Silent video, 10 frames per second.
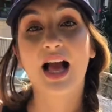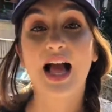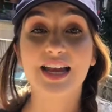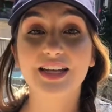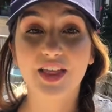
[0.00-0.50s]

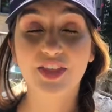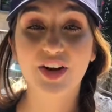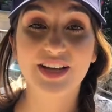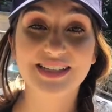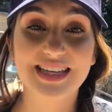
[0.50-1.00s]
Another
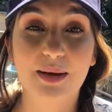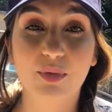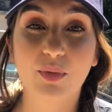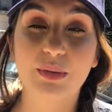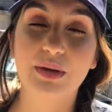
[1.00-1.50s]

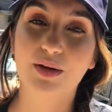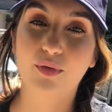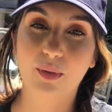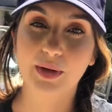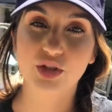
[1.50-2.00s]
example would be a
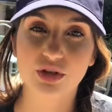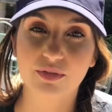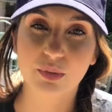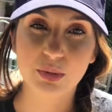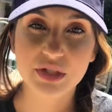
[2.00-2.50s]
formation of
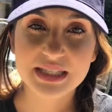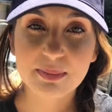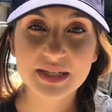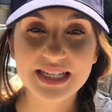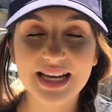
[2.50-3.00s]
a
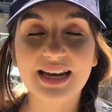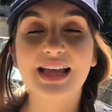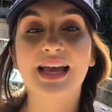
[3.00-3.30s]
precipitate,